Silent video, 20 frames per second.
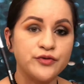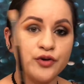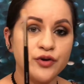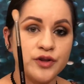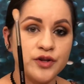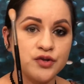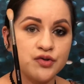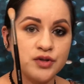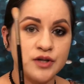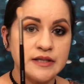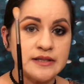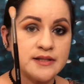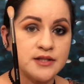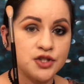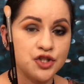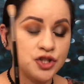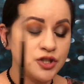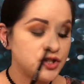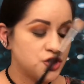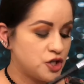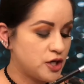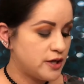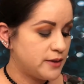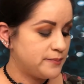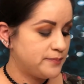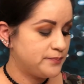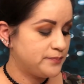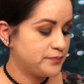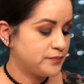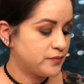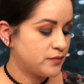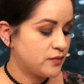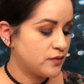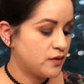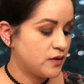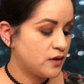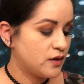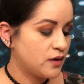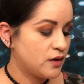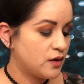for the transition shade,
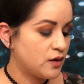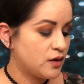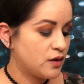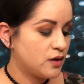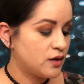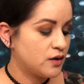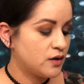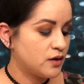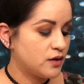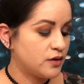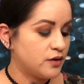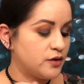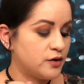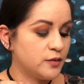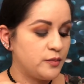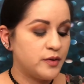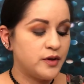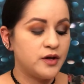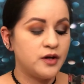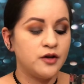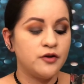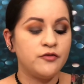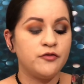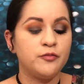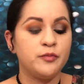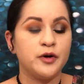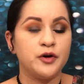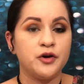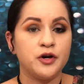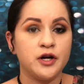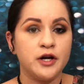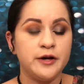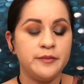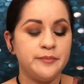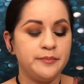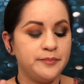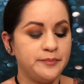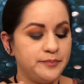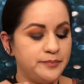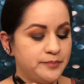a little bit of Buttercup.